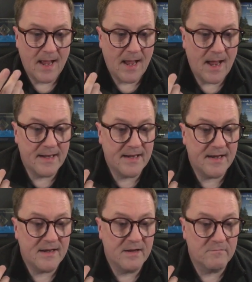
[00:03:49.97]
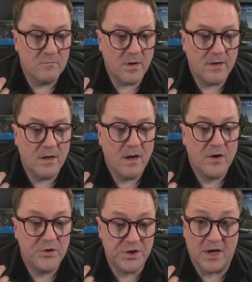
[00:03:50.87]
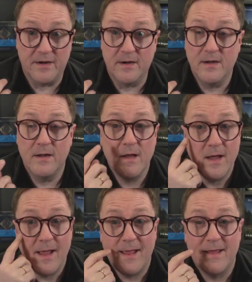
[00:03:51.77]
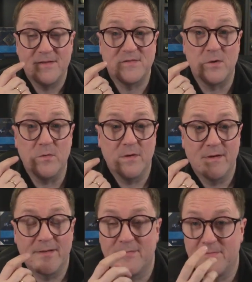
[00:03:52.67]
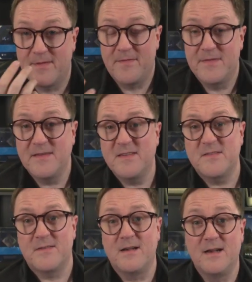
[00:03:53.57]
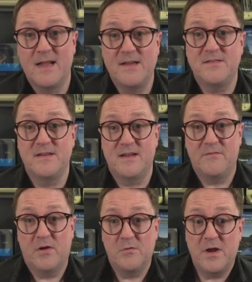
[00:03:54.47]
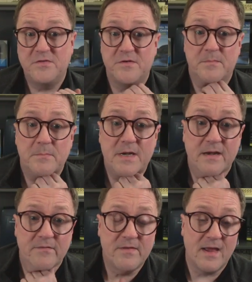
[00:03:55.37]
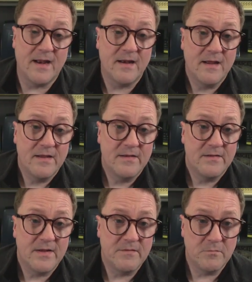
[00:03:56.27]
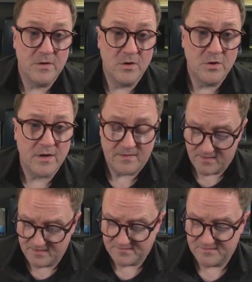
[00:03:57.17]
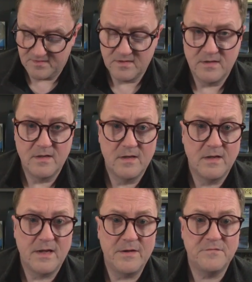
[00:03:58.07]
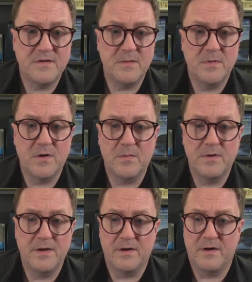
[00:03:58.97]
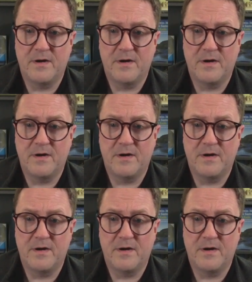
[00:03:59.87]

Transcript: I get F1 done. So, and this is lazy evaluation, meaning that if we look at this if statement up here,